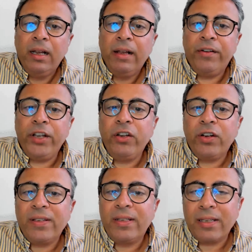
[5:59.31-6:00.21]

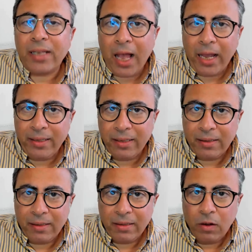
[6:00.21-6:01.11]
rigorous
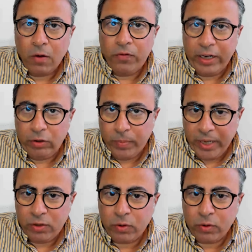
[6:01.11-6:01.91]
designs of randomized